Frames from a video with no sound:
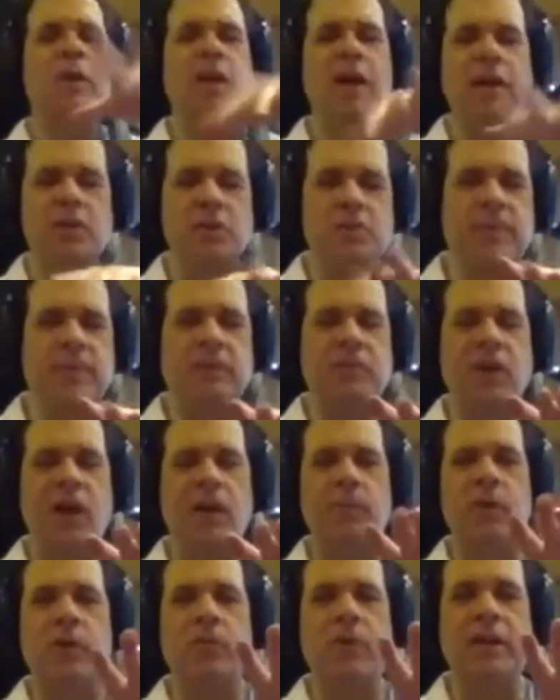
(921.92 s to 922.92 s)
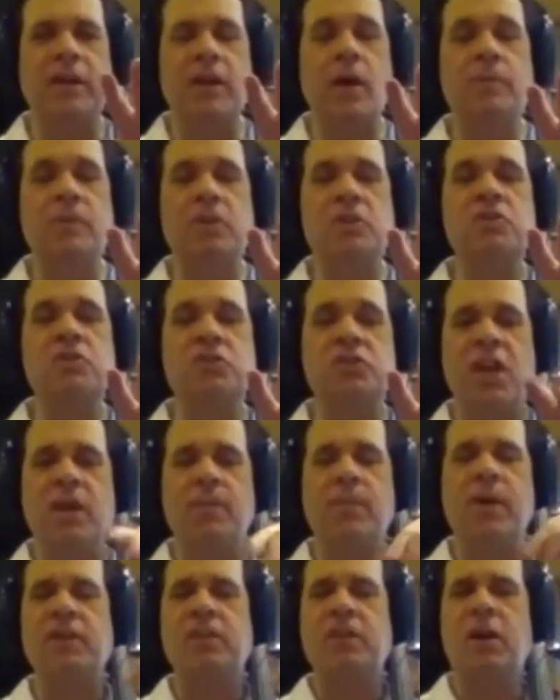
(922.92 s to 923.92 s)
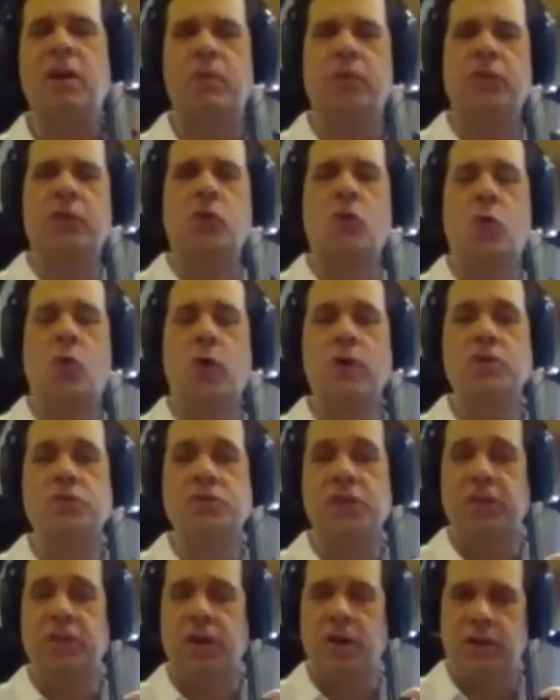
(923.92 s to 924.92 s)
going to spend time on it right now, but this is the same idea with the chords and the...